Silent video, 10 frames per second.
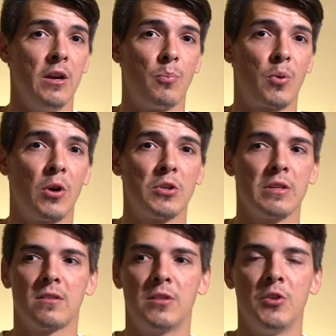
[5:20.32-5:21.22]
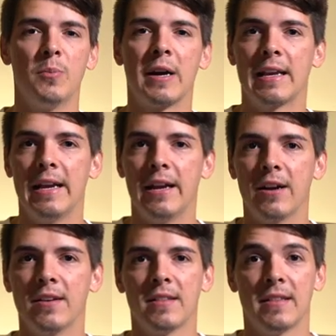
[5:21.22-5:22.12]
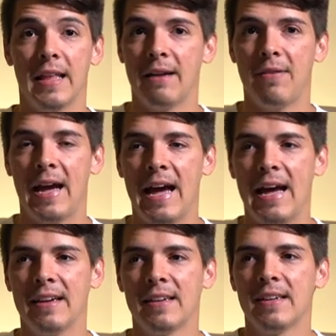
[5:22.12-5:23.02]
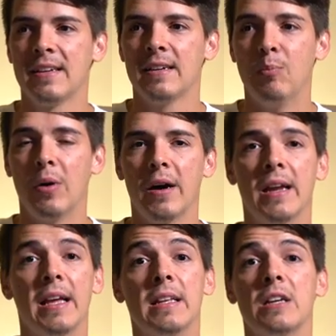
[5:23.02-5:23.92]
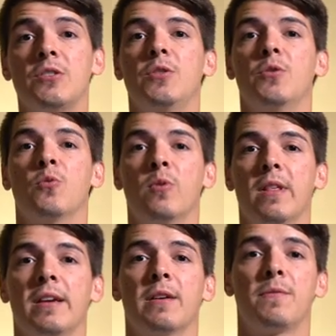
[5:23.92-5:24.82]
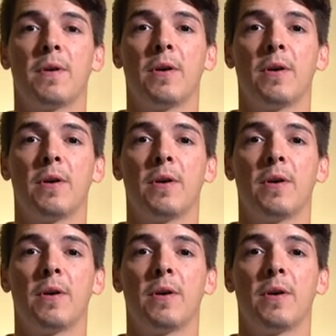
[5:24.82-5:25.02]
you know, purchase to my gear that I've had, but it does shoot really good